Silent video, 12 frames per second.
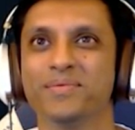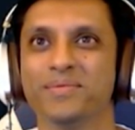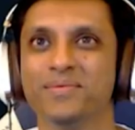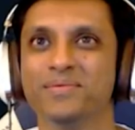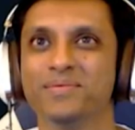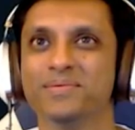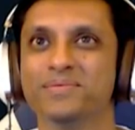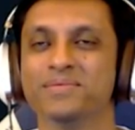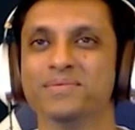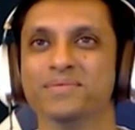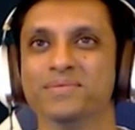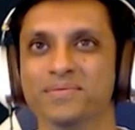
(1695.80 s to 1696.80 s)

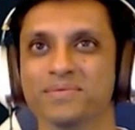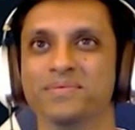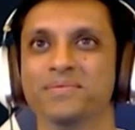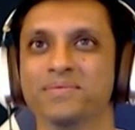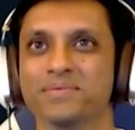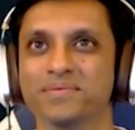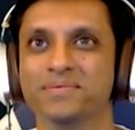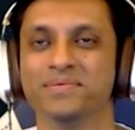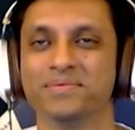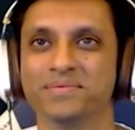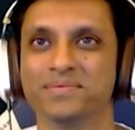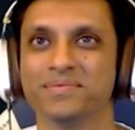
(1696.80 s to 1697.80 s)

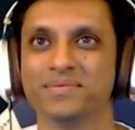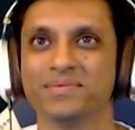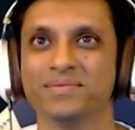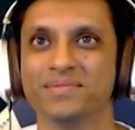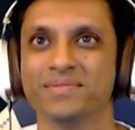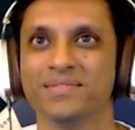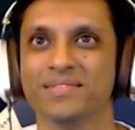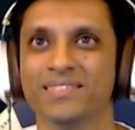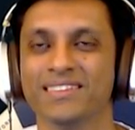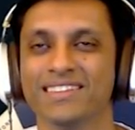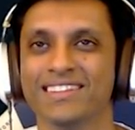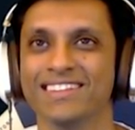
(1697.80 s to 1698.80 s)

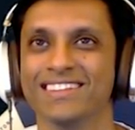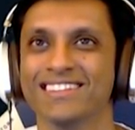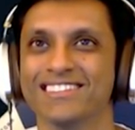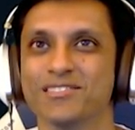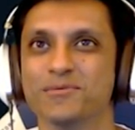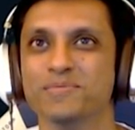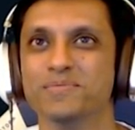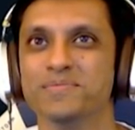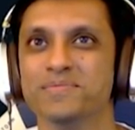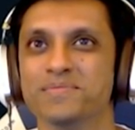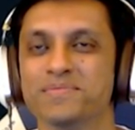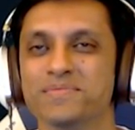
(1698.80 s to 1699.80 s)

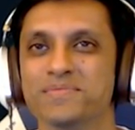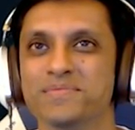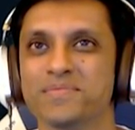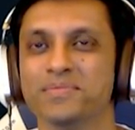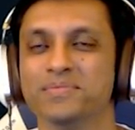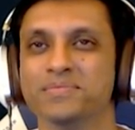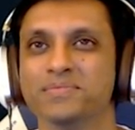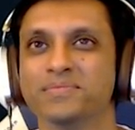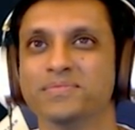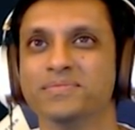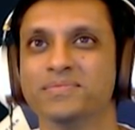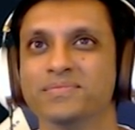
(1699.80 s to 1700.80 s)

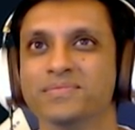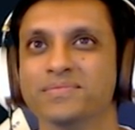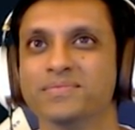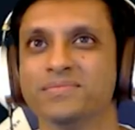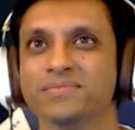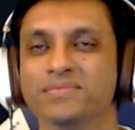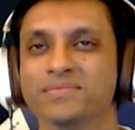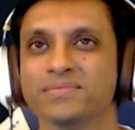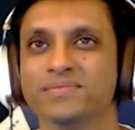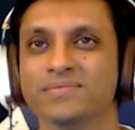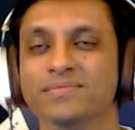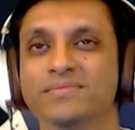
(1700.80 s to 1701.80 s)

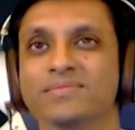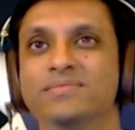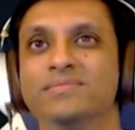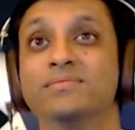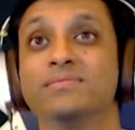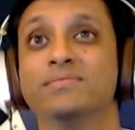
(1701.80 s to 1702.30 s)
(not speaking)